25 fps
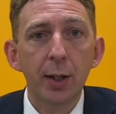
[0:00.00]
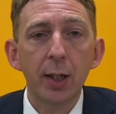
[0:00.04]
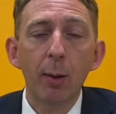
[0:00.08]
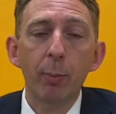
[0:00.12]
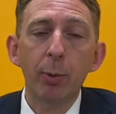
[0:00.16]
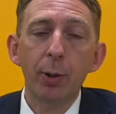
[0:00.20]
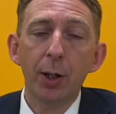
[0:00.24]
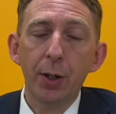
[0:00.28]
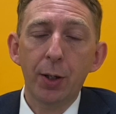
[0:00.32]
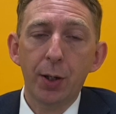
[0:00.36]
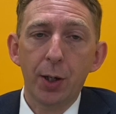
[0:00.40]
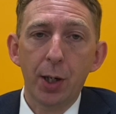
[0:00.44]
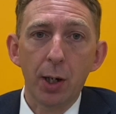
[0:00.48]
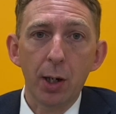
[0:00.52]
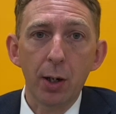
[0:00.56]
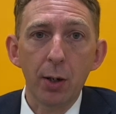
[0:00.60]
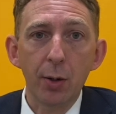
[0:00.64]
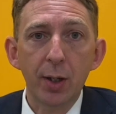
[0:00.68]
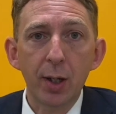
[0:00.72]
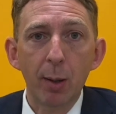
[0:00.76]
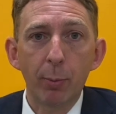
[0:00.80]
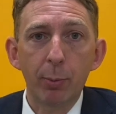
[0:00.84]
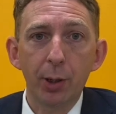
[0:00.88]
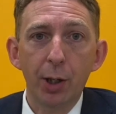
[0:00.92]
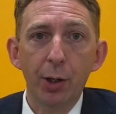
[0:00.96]
W2,
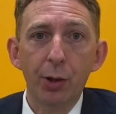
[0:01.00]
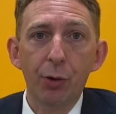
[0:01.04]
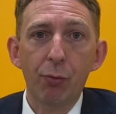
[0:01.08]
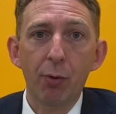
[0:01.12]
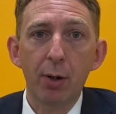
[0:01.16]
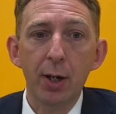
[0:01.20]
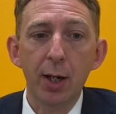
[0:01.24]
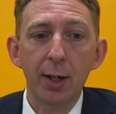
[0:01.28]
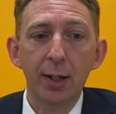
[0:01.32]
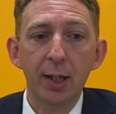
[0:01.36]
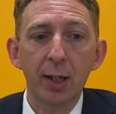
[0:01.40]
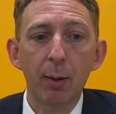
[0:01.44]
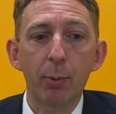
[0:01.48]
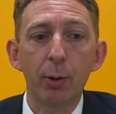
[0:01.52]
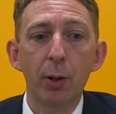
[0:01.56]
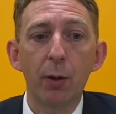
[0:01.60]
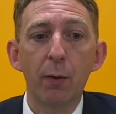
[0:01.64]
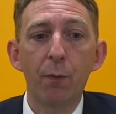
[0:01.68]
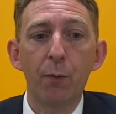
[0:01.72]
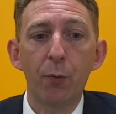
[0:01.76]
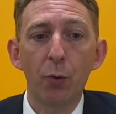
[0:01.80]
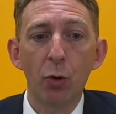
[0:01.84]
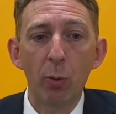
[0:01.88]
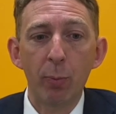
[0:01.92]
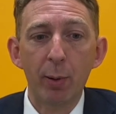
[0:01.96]
W3 and
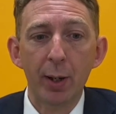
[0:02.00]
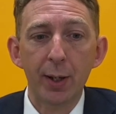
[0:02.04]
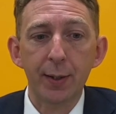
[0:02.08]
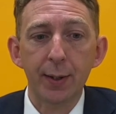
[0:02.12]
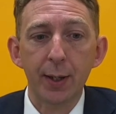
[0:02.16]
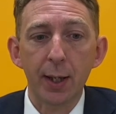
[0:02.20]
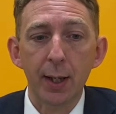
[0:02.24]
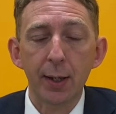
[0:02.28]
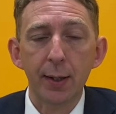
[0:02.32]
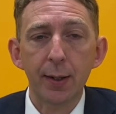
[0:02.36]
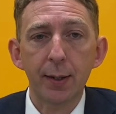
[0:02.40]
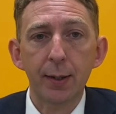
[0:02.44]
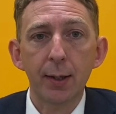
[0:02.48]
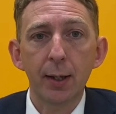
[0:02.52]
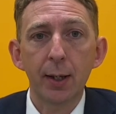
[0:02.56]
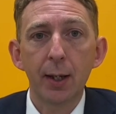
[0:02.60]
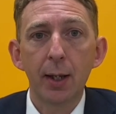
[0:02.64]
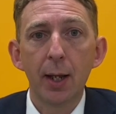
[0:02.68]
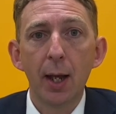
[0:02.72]
W4 buses,